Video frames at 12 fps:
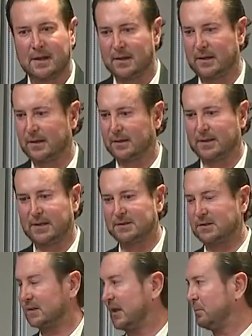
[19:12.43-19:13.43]
Uh, kids,
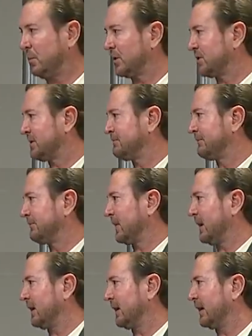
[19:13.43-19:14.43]
just keep pushing
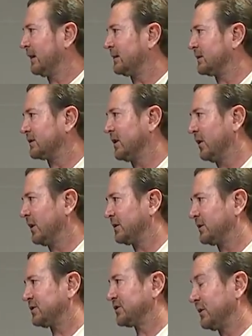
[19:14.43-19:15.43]
and just know that
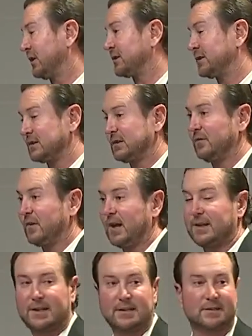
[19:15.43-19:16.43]
there's 365
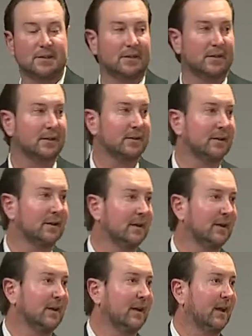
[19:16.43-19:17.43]
days in a year,
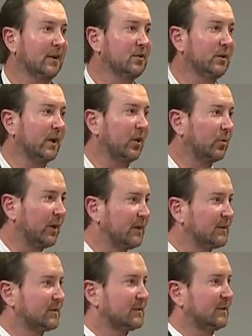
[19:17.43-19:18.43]
and you got to
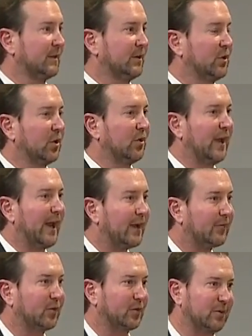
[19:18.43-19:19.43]
race in your own
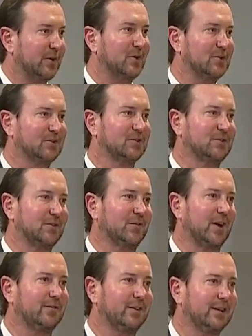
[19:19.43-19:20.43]
head for
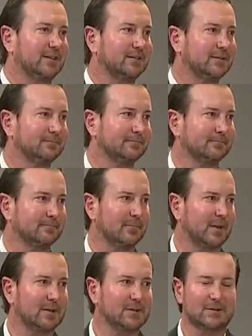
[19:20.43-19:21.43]
365 days
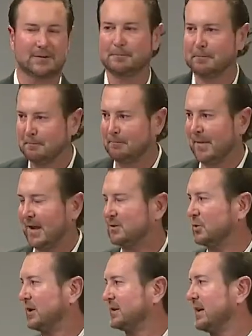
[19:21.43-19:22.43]
because that's
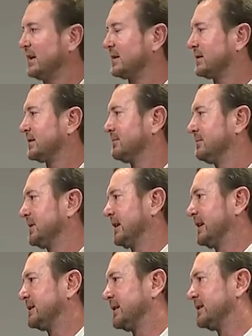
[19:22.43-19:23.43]
what it takes to
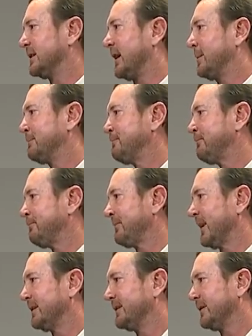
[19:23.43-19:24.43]
get to the top.
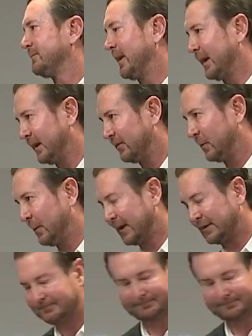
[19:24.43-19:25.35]
So thank you, everybody.